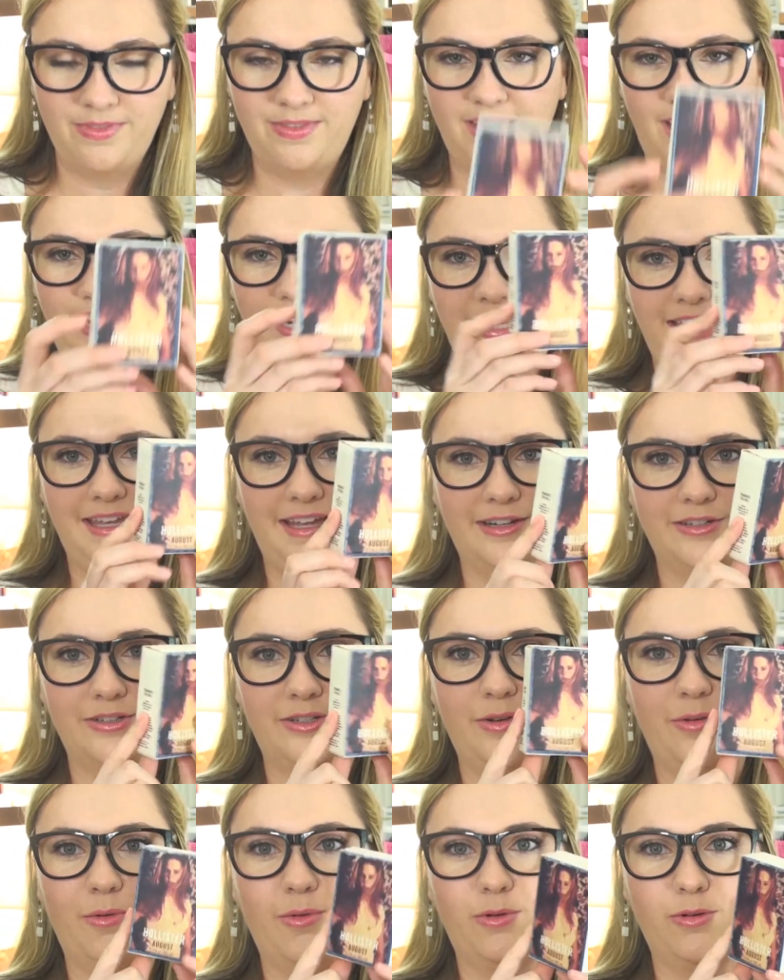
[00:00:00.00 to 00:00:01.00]
that he
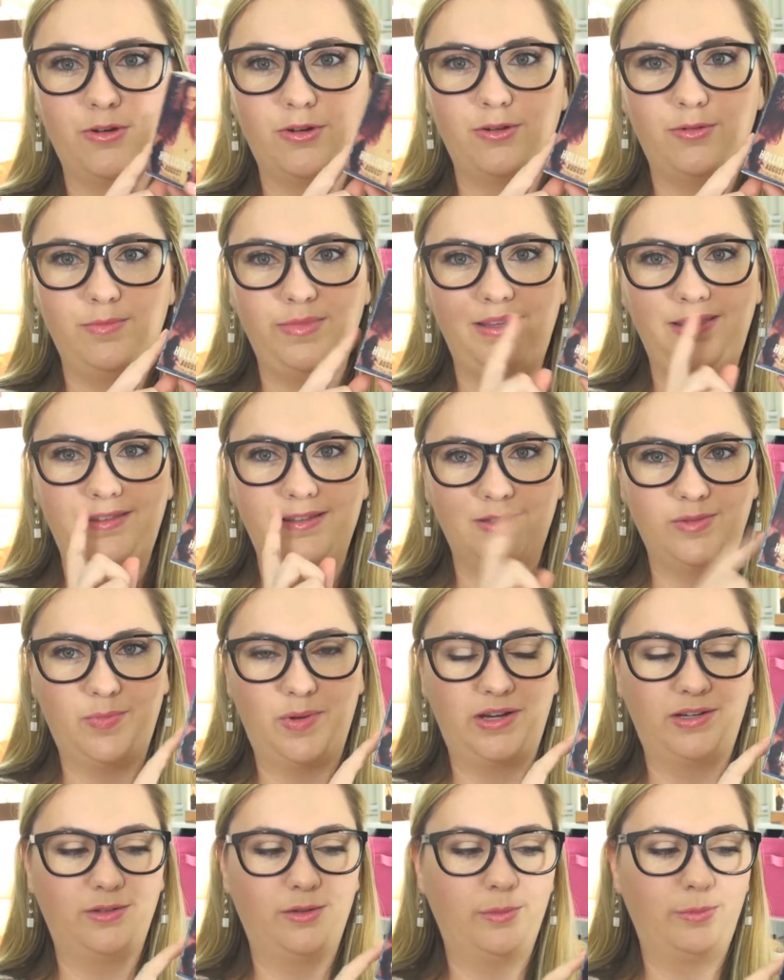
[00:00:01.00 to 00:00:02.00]
actually ordered me this
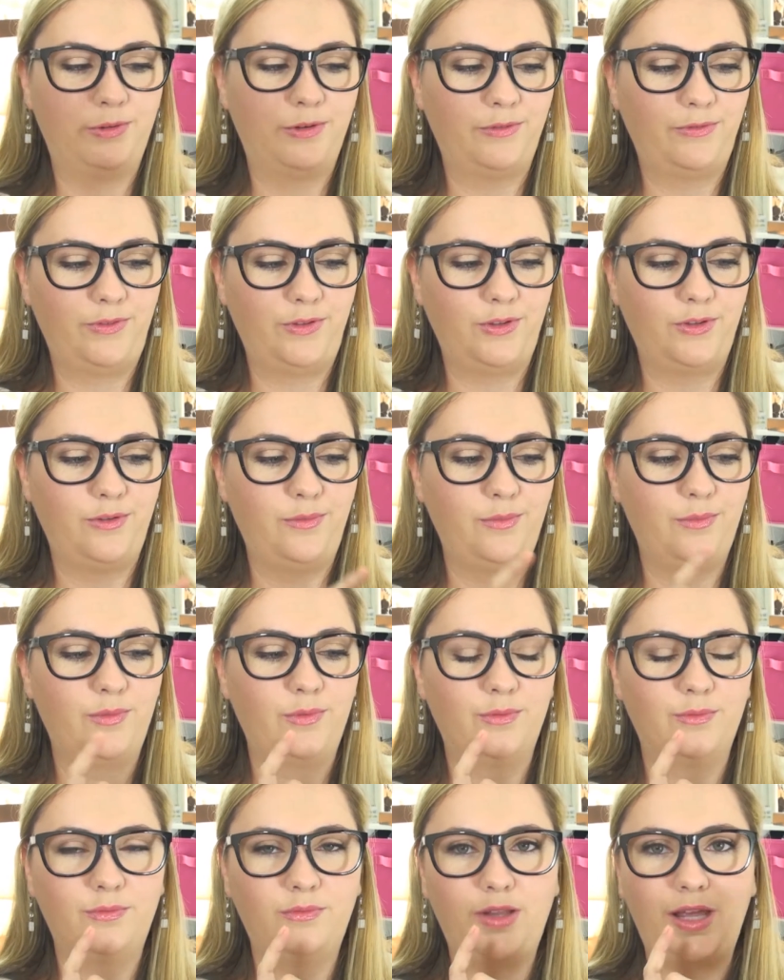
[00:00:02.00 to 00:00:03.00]
bottle of perfume
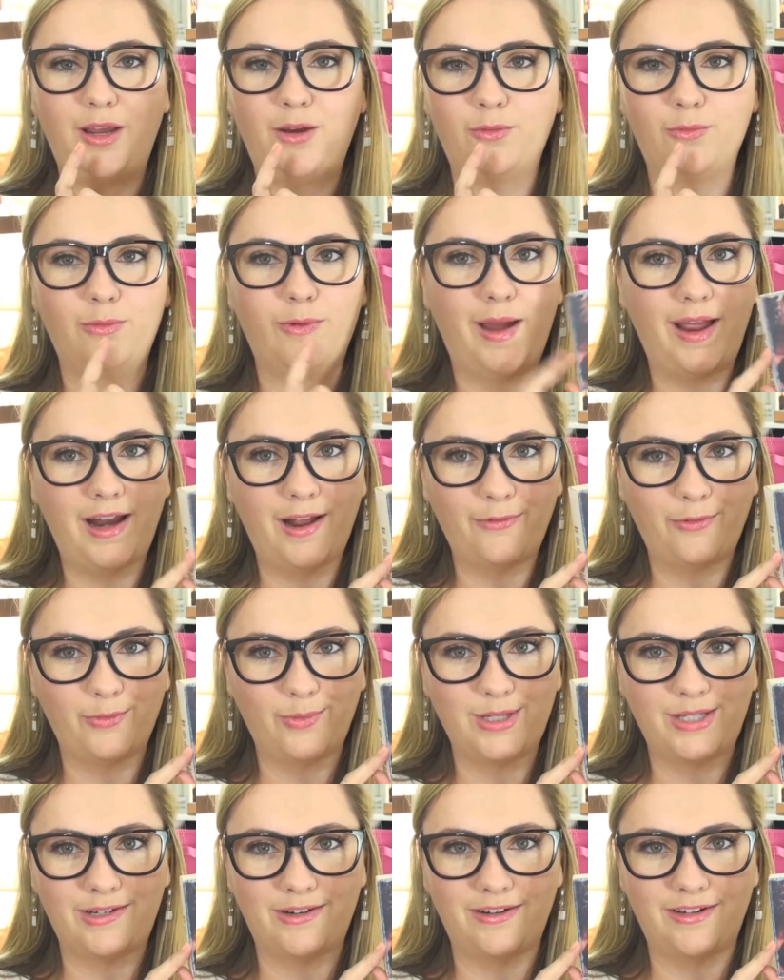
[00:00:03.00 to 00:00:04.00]
like right after
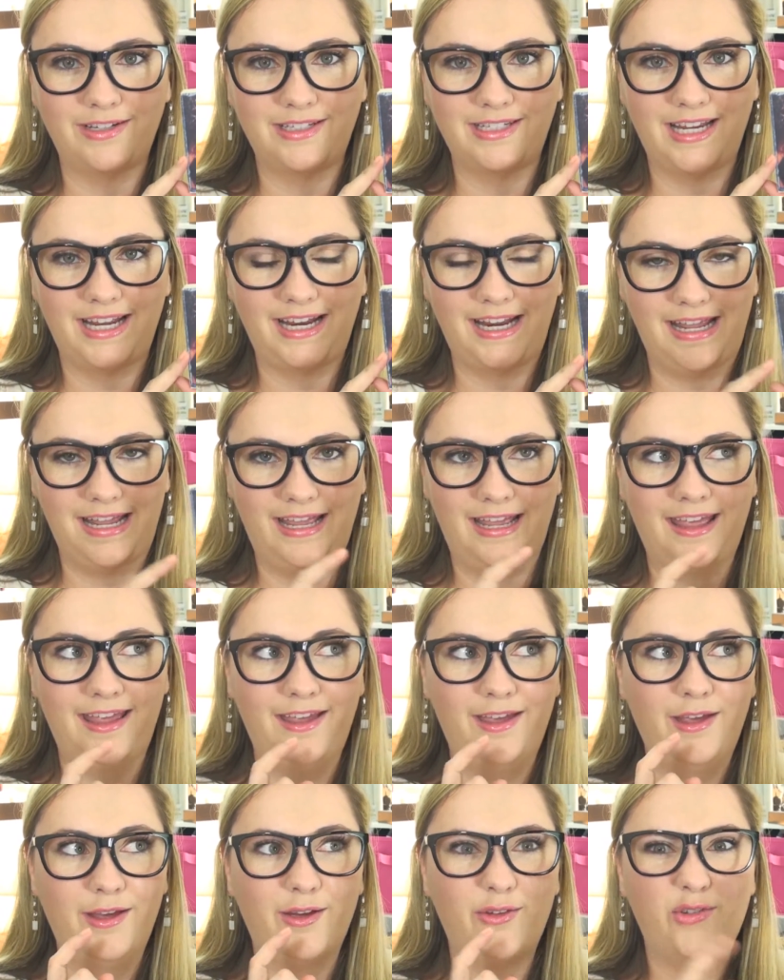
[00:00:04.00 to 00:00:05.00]
we started dating
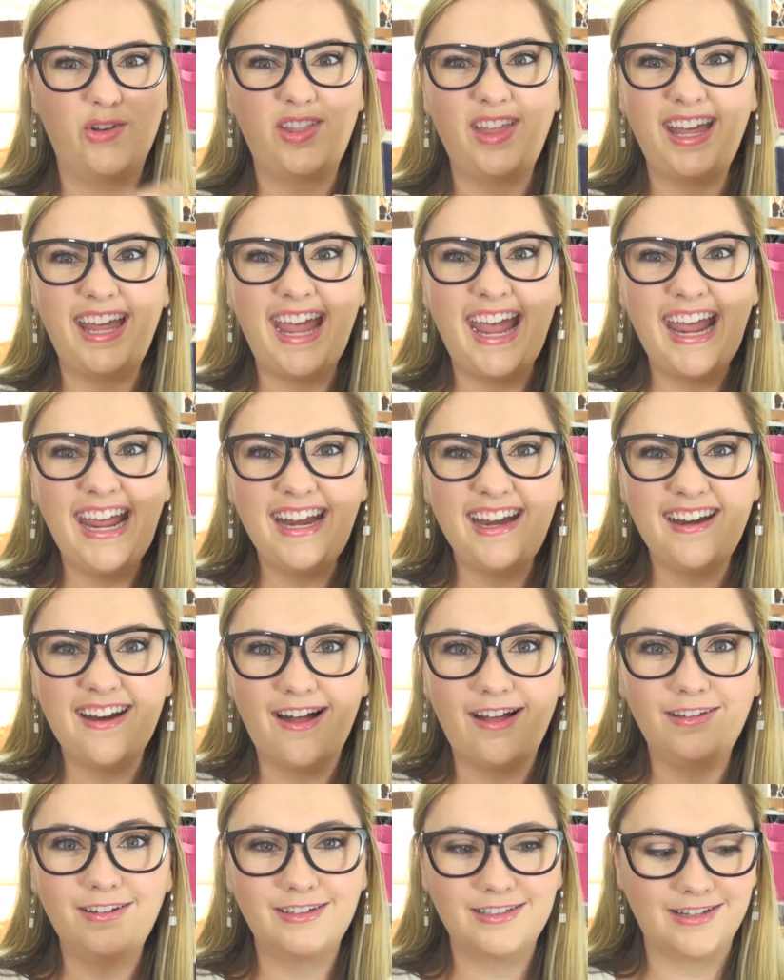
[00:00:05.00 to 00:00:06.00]
for like
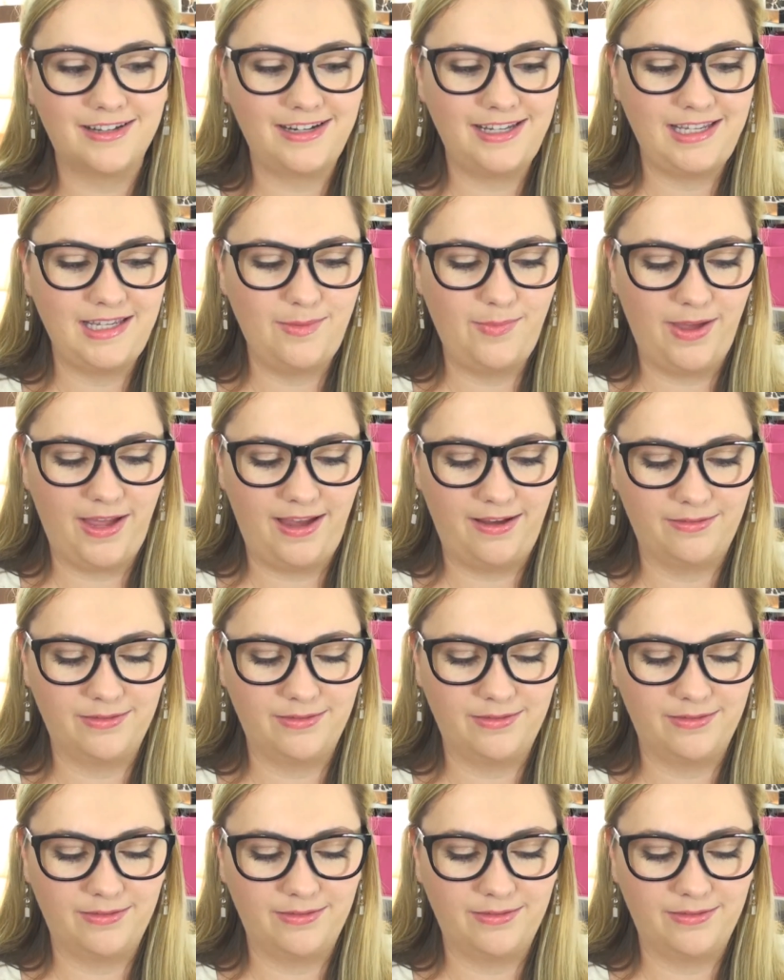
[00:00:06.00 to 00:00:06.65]
$80 on eBay.